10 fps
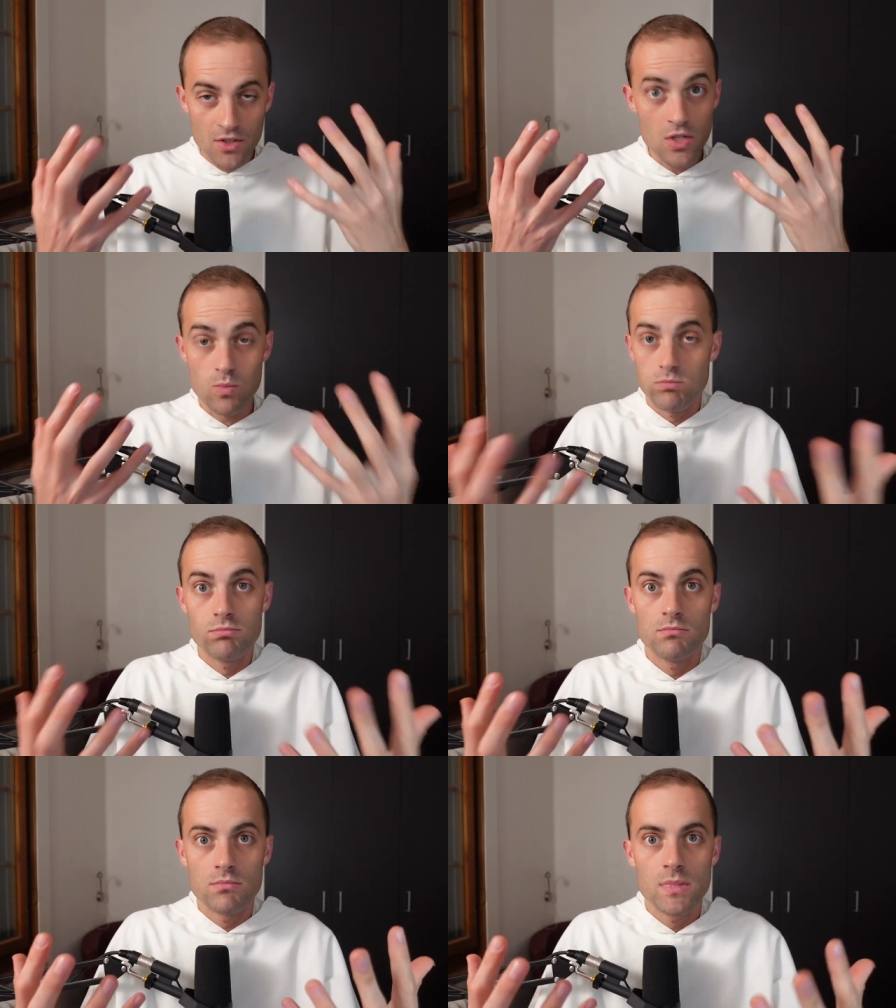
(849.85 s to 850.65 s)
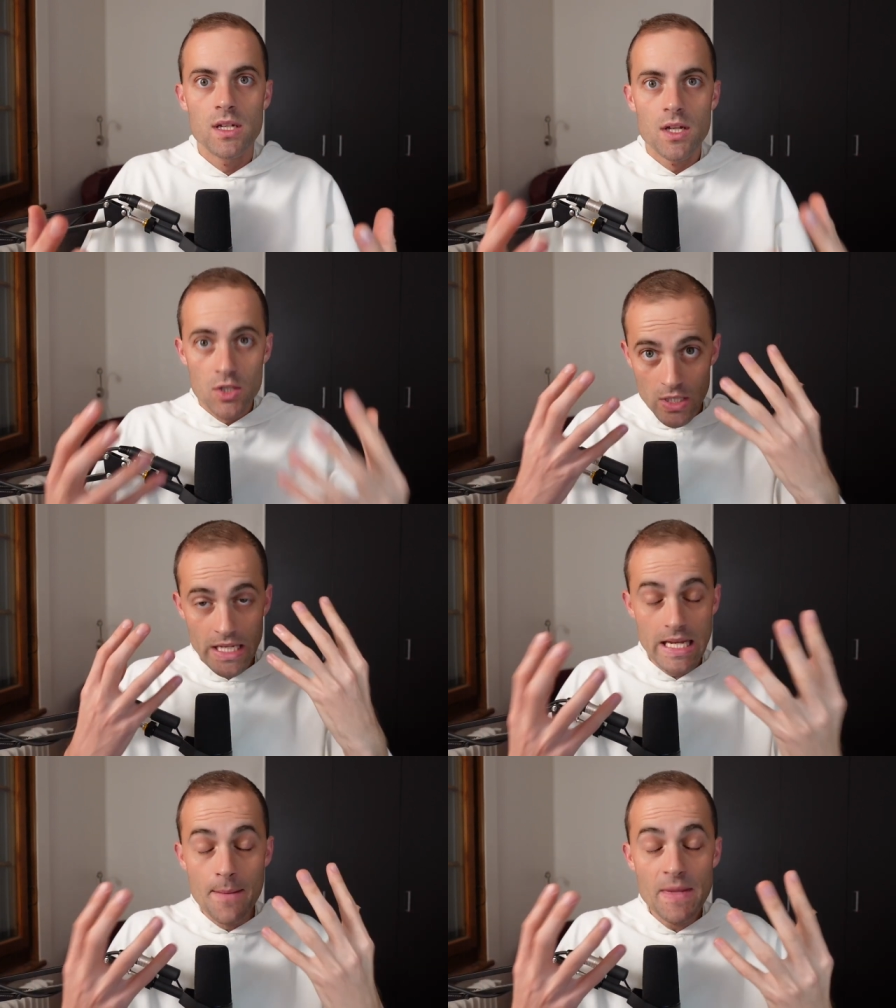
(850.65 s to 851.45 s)
they're just
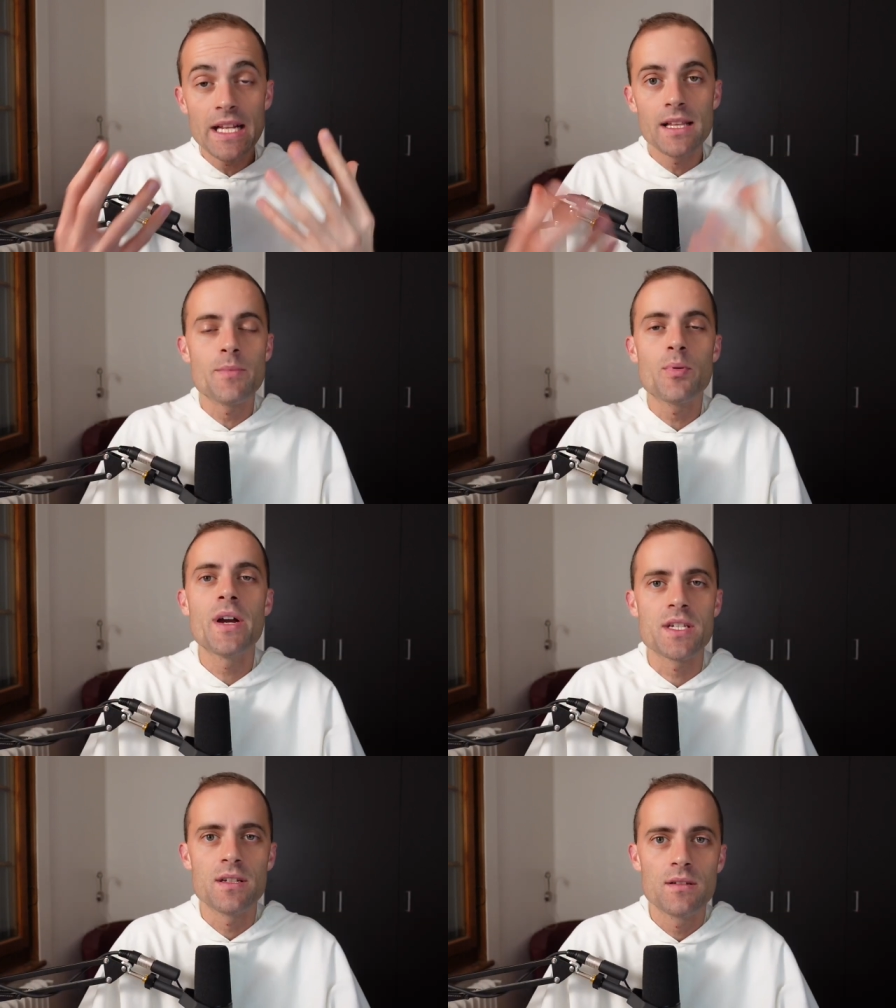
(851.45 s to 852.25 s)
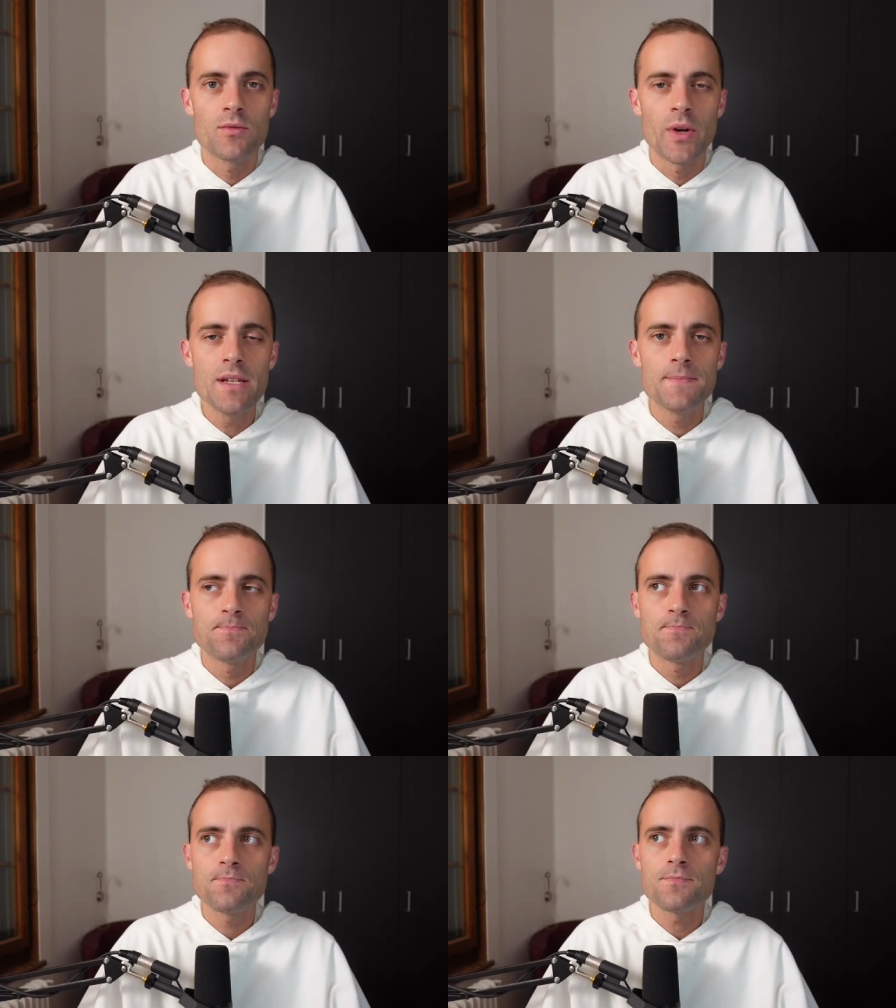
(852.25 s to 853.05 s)
immediately present, right?